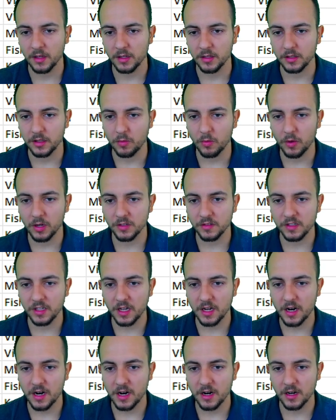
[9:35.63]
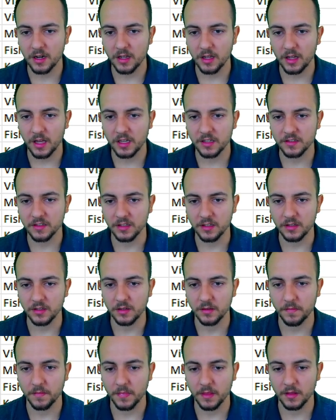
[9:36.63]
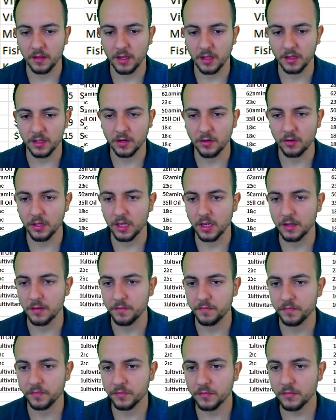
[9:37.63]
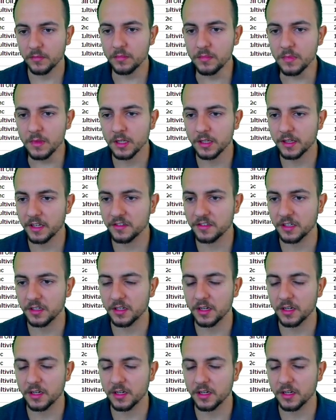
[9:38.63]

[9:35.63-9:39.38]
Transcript: the ones that are exit, and then okay. That's it.